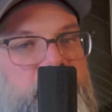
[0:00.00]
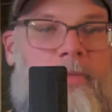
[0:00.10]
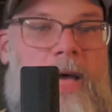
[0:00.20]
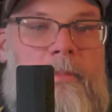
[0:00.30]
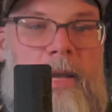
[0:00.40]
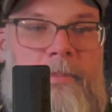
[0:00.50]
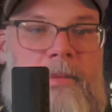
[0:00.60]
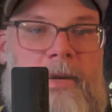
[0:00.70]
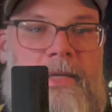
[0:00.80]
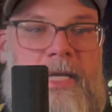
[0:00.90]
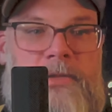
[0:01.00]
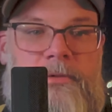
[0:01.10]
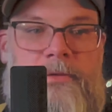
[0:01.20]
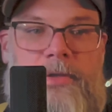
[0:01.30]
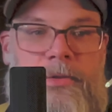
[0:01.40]
So that might be my next
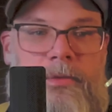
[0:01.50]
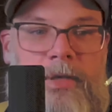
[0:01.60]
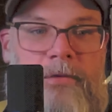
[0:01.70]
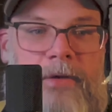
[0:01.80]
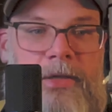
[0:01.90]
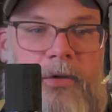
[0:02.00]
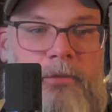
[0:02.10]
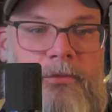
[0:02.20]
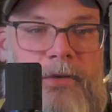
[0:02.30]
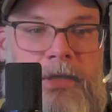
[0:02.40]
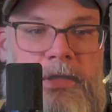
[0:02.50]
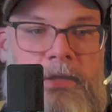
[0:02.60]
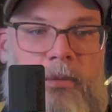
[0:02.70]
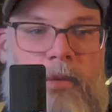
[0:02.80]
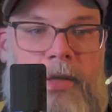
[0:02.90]
review if I don't finish
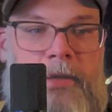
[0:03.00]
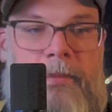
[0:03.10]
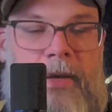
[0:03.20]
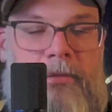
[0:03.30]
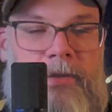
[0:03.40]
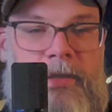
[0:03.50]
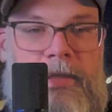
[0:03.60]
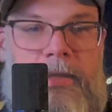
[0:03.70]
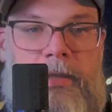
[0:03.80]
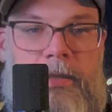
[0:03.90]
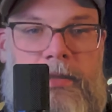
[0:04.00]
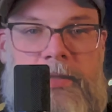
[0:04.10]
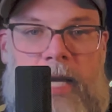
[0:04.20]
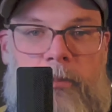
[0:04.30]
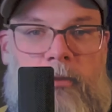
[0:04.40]
the one about the
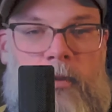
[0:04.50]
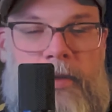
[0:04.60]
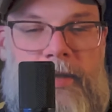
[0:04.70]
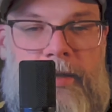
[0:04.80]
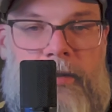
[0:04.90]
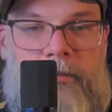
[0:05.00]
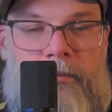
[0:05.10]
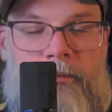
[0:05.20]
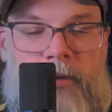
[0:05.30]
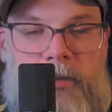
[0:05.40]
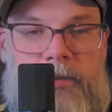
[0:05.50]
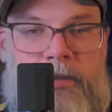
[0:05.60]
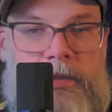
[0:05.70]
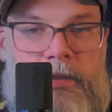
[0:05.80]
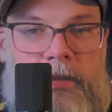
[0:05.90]
top 40 here first.
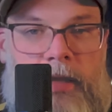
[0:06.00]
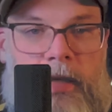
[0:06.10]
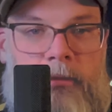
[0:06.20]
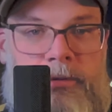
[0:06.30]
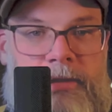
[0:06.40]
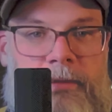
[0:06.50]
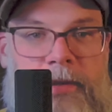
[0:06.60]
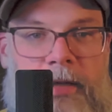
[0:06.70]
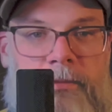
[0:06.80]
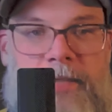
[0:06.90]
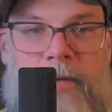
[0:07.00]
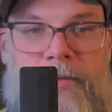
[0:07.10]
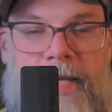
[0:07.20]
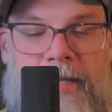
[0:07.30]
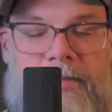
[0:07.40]
We'll see what comes
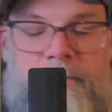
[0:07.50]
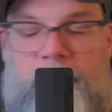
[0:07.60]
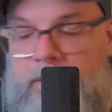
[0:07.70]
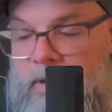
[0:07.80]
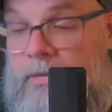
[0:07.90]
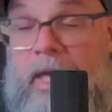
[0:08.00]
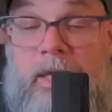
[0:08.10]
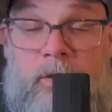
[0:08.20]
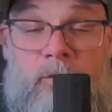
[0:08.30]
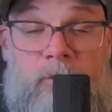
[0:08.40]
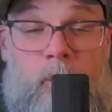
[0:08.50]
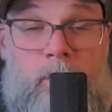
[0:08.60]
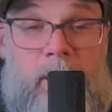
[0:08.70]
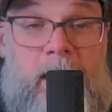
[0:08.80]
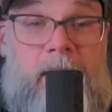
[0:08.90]
out next. But thank you
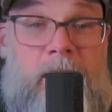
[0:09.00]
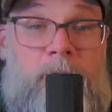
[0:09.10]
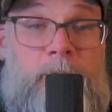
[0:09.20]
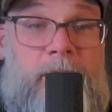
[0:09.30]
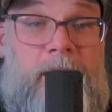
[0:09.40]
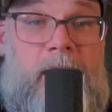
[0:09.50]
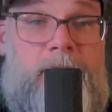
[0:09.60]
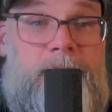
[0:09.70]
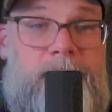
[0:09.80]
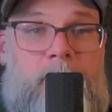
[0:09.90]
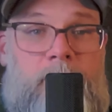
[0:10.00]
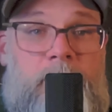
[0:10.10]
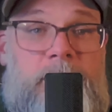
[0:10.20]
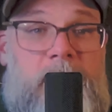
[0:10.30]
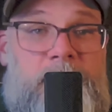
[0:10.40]
for hanging out with me again.
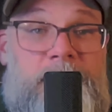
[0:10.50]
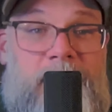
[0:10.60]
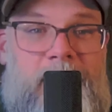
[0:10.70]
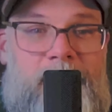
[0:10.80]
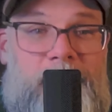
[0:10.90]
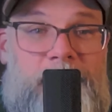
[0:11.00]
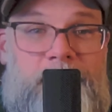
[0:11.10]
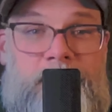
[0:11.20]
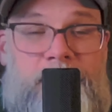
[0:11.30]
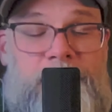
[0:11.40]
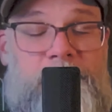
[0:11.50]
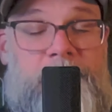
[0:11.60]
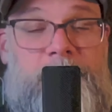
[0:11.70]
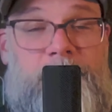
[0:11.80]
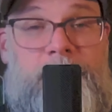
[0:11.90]
Appreciate your time and
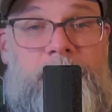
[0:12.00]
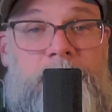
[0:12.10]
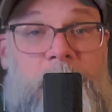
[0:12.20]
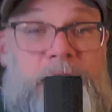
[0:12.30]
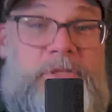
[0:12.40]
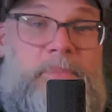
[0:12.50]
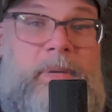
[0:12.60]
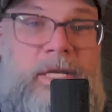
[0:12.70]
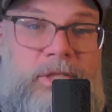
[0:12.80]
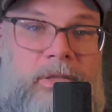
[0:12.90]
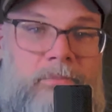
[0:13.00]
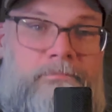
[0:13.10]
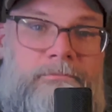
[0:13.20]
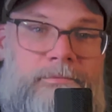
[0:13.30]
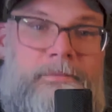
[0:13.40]
your participation.
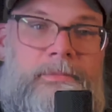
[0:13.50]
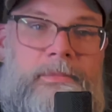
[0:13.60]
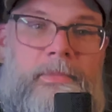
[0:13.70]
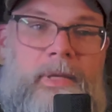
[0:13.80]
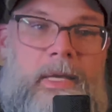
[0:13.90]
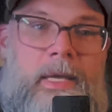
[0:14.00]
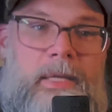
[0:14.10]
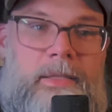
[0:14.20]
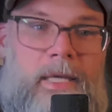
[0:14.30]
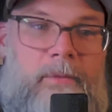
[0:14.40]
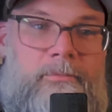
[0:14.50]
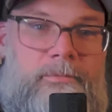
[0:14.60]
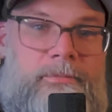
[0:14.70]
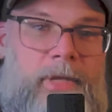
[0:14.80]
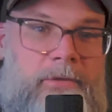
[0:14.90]
And
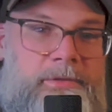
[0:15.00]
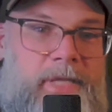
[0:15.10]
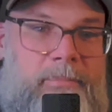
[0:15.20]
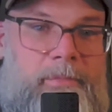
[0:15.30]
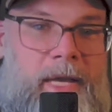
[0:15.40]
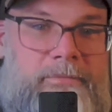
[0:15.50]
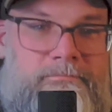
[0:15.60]
thanks for stopping by.